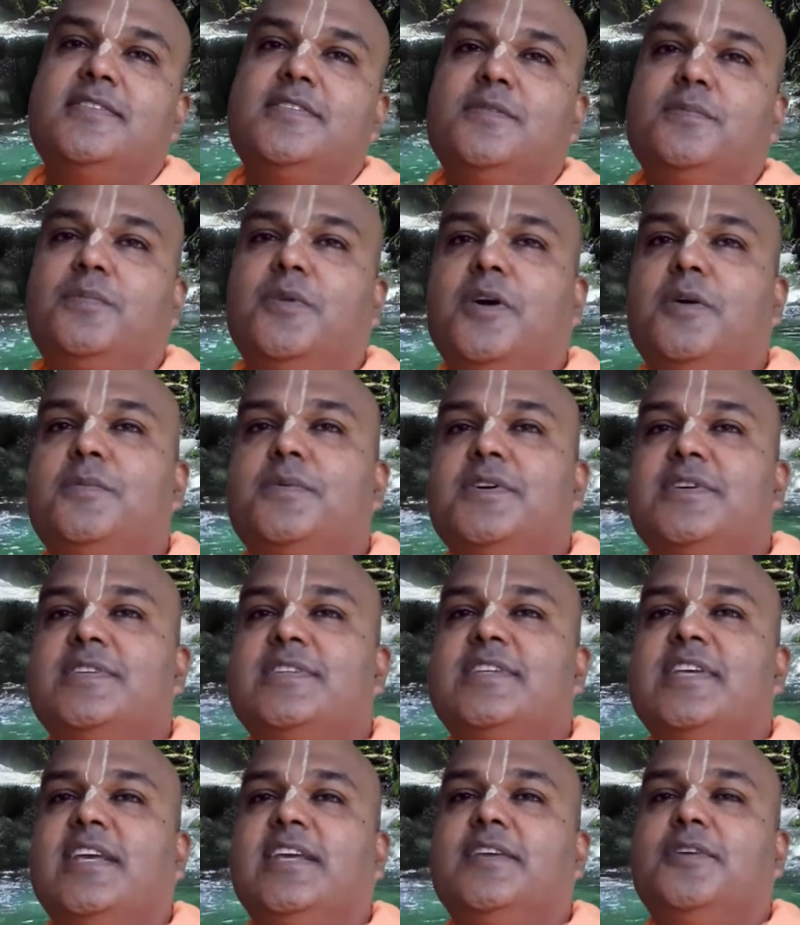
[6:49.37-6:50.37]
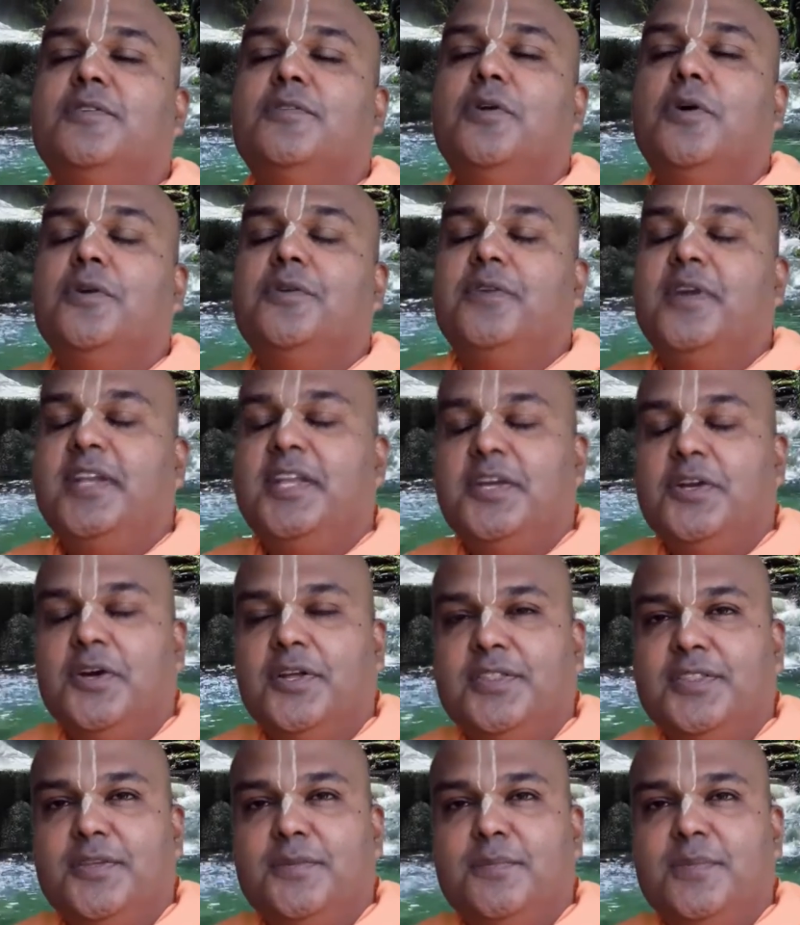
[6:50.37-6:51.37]
So Prabhupada is saying you already
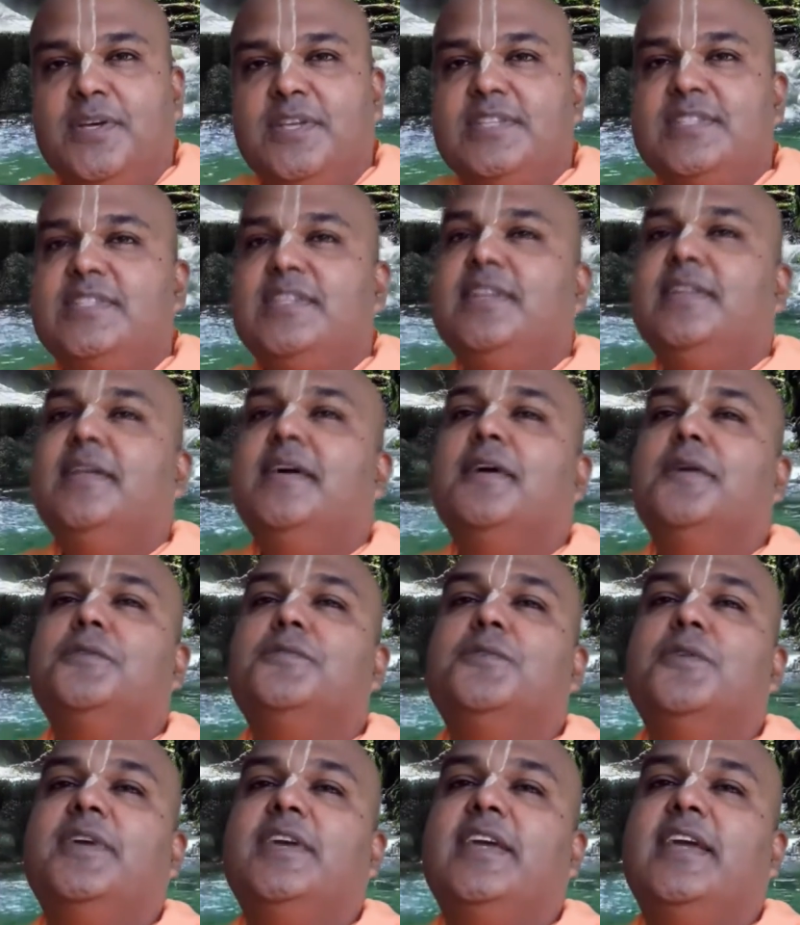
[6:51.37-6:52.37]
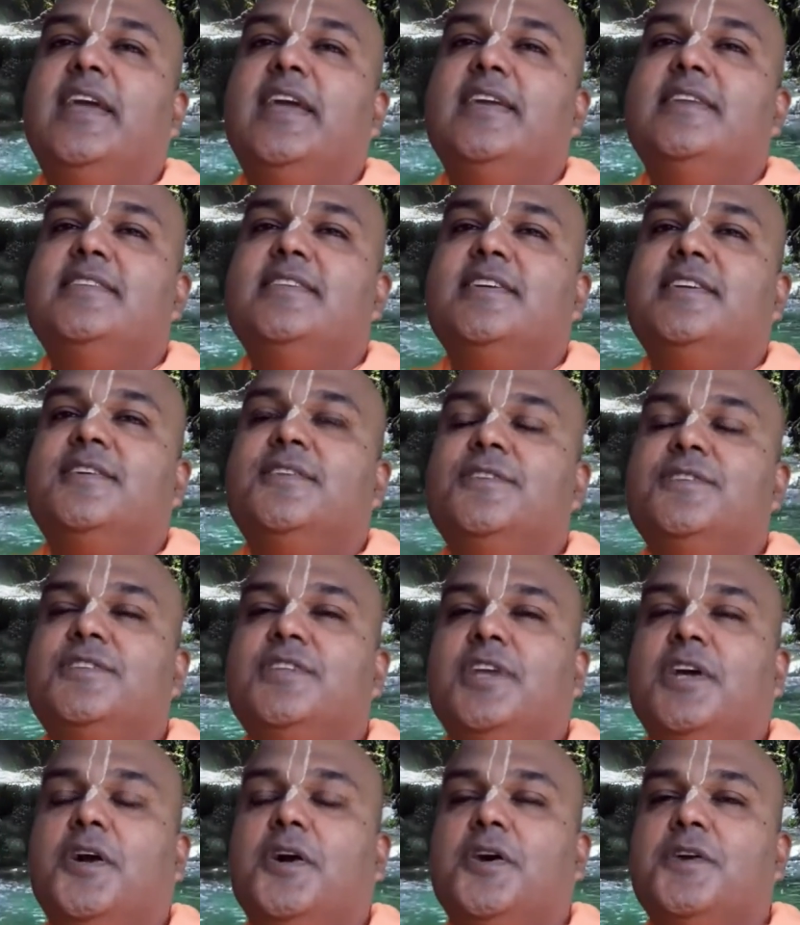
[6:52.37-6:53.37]
got the mercy now to engage in
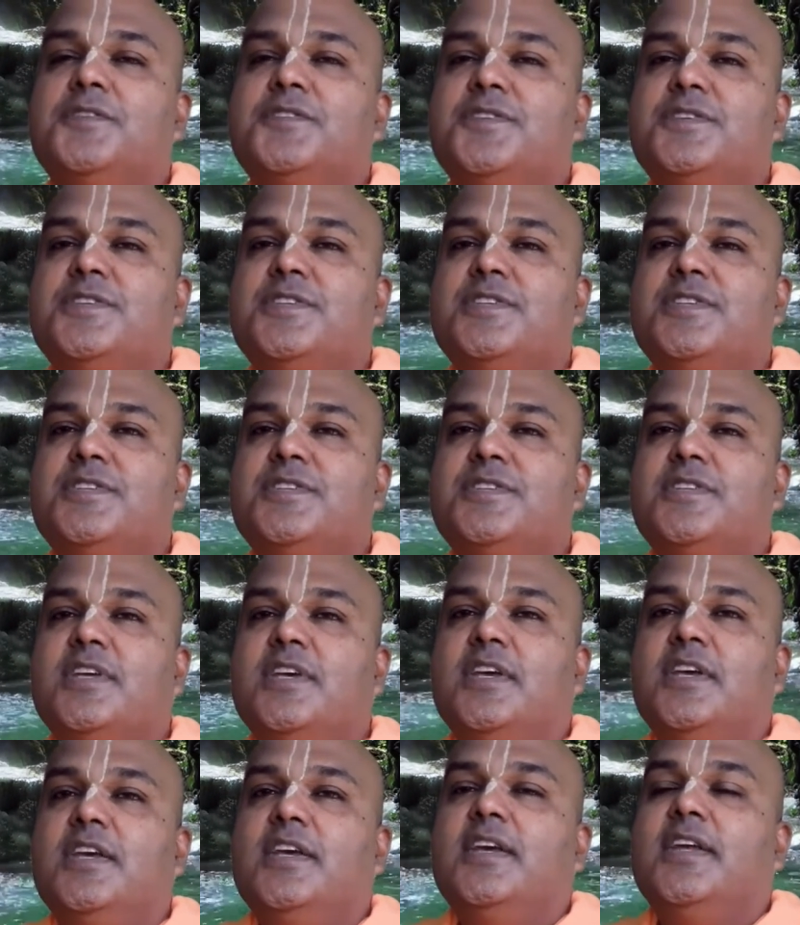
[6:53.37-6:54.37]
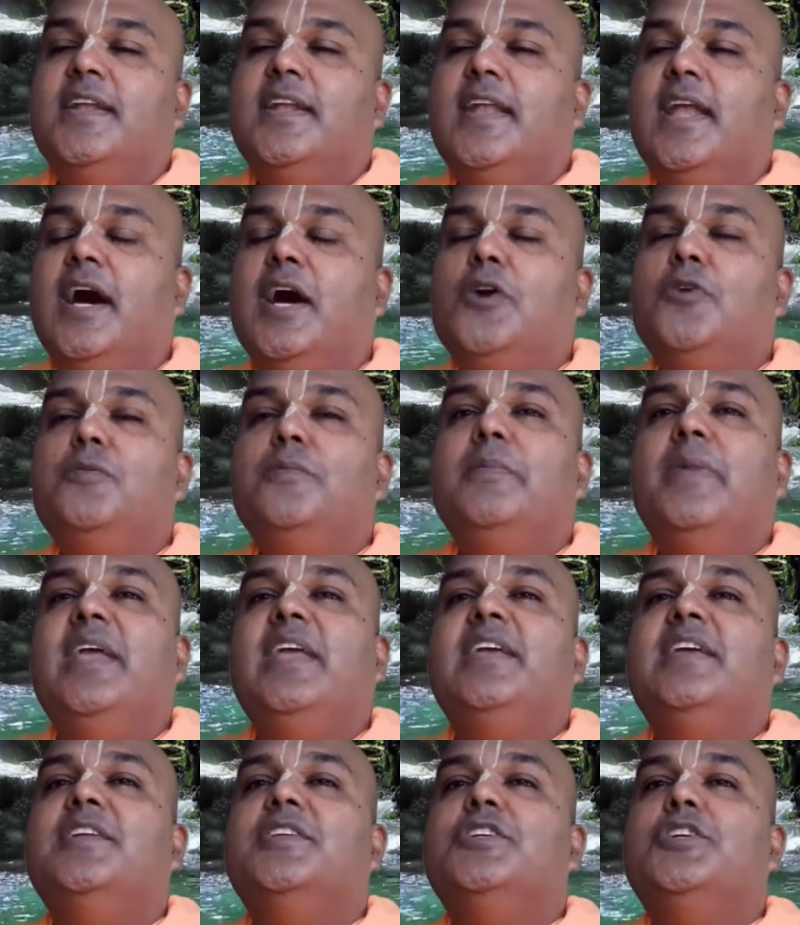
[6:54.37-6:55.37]
Krishna consciousness. Now
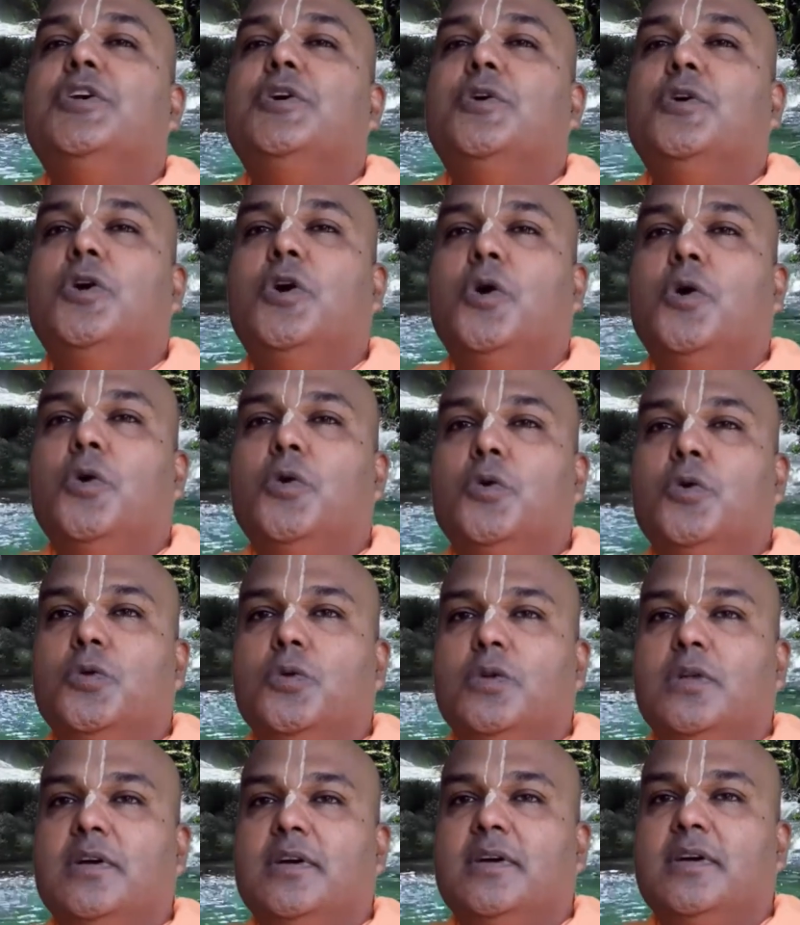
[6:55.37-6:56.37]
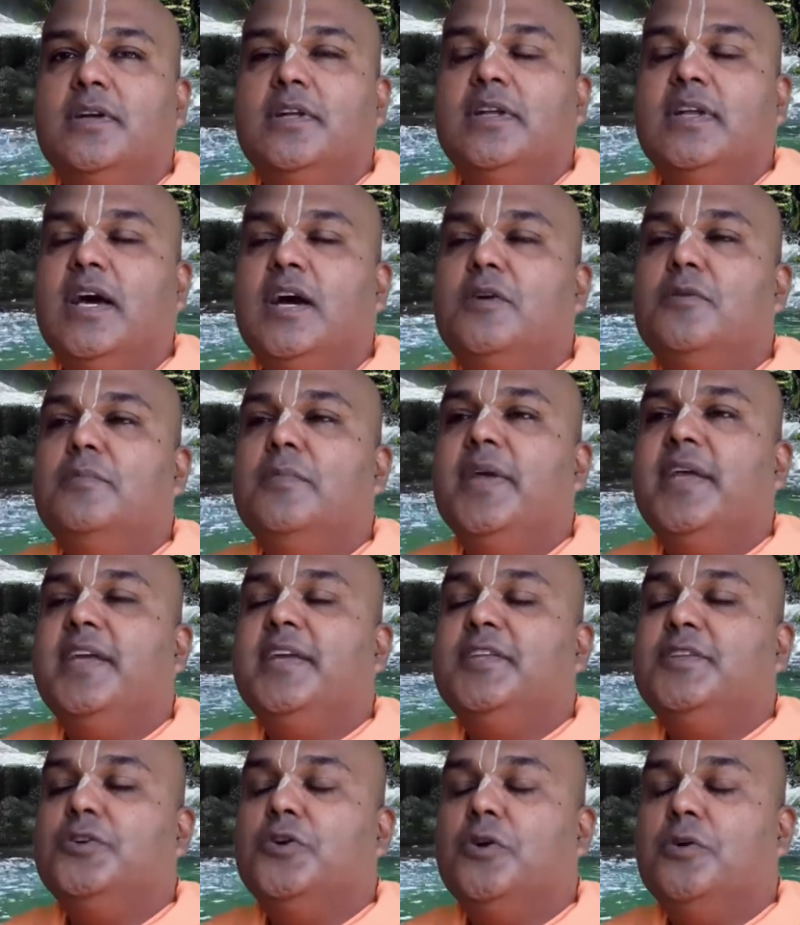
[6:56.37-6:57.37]
make it your goal. Now make
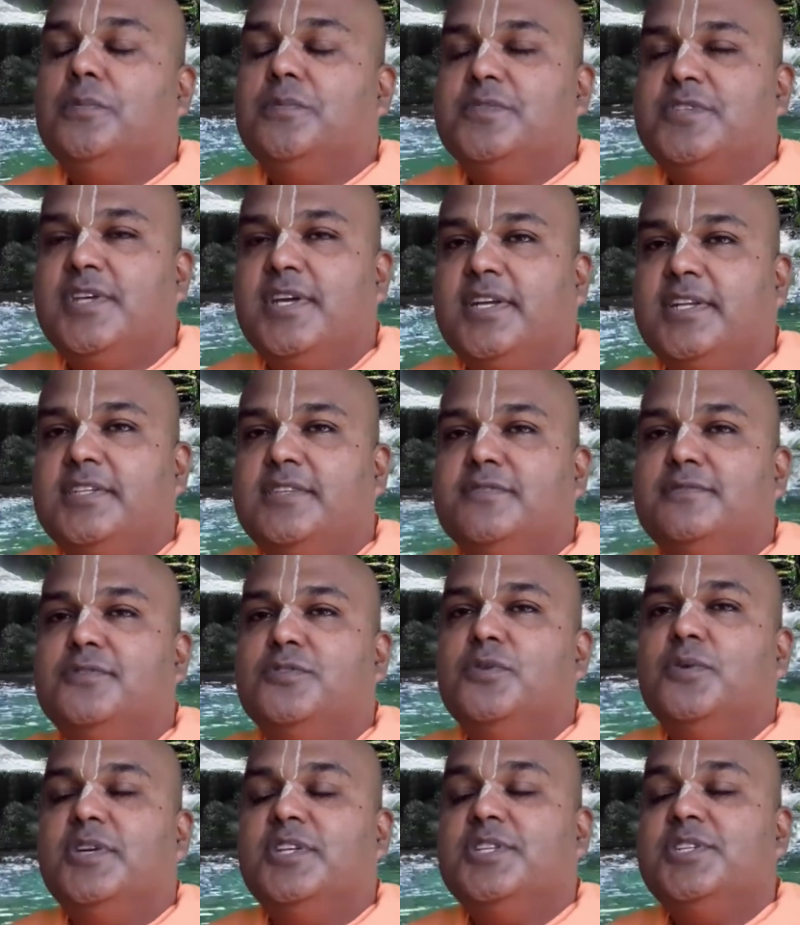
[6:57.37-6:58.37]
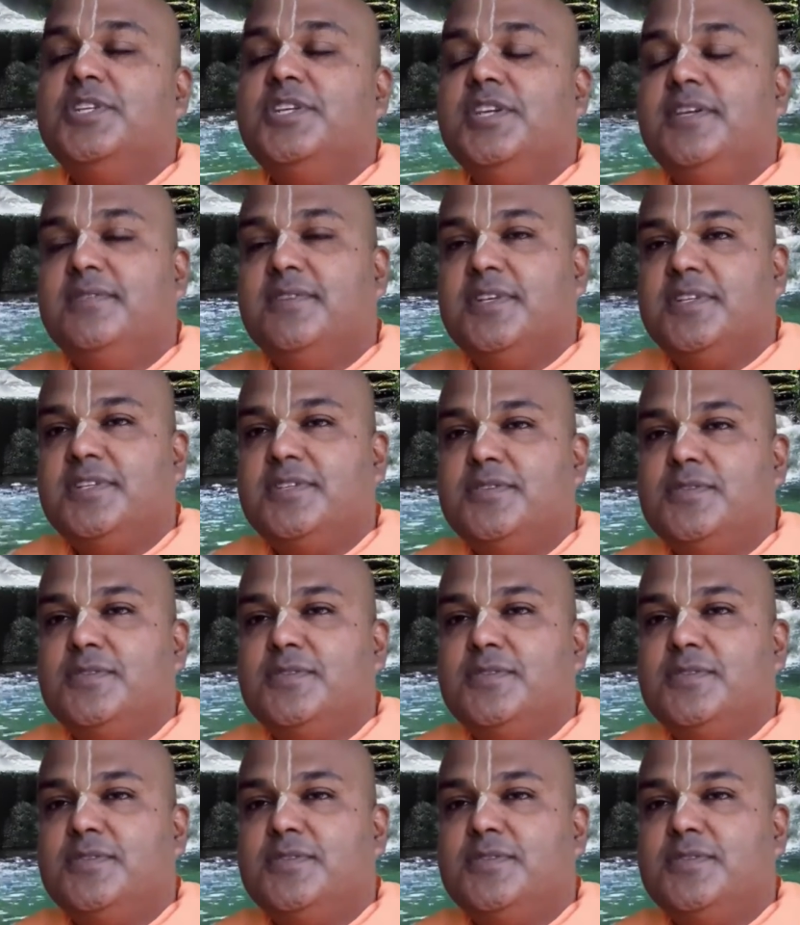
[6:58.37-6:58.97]
it your objective to achieve it.